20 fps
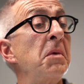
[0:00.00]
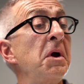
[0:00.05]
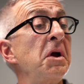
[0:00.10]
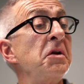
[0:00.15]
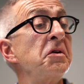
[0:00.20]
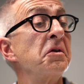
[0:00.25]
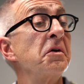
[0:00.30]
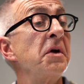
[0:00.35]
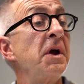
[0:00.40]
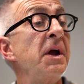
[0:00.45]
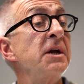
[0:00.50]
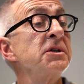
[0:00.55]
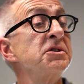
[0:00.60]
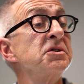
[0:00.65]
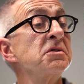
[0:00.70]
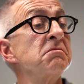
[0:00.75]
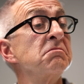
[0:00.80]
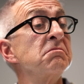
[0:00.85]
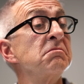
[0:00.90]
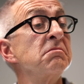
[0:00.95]
man your
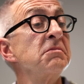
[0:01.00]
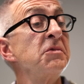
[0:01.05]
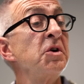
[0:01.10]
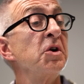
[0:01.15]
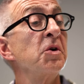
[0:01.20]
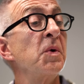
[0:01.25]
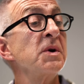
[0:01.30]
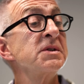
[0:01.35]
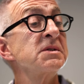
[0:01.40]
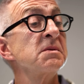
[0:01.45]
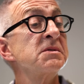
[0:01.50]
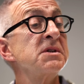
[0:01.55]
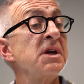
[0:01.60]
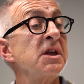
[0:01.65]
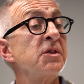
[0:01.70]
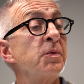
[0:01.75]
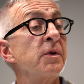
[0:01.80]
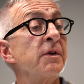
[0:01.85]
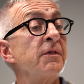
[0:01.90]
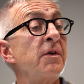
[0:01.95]
age, your wisdom
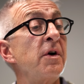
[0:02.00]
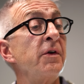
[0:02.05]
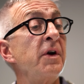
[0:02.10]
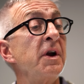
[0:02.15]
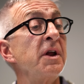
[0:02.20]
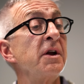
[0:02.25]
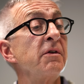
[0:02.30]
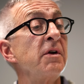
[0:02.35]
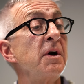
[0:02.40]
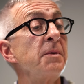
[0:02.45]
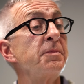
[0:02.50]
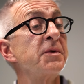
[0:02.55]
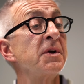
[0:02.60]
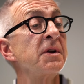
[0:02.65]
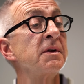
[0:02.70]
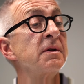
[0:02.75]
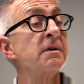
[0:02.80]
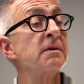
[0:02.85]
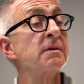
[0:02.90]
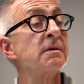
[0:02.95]
teeth would have already
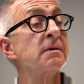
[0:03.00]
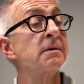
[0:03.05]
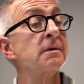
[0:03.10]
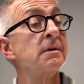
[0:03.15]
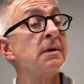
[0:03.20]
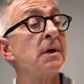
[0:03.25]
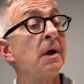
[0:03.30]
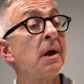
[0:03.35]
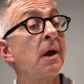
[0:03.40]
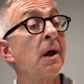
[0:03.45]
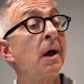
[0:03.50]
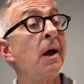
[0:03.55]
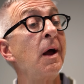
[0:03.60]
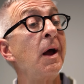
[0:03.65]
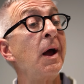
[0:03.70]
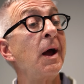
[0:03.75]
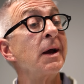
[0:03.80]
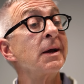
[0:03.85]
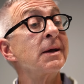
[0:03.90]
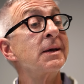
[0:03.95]
erupted.
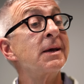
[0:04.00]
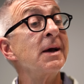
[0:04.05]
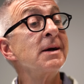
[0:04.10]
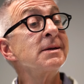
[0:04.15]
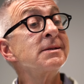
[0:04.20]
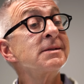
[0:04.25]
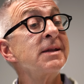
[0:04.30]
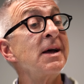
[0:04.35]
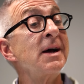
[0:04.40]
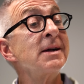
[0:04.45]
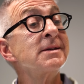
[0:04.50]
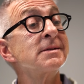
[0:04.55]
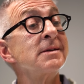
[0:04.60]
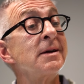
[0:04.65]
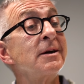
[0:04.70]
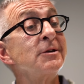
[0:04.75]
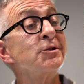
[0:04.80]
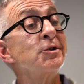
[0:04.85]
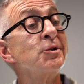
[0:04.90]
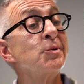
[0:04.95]
Guess that's
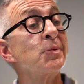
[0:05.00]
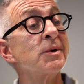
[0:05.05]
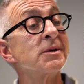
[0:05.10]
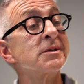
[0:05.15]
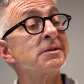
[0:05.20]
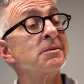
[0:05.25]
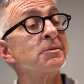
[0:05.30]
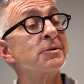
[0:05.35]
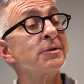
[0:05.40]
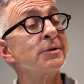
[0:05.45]
not your wisdom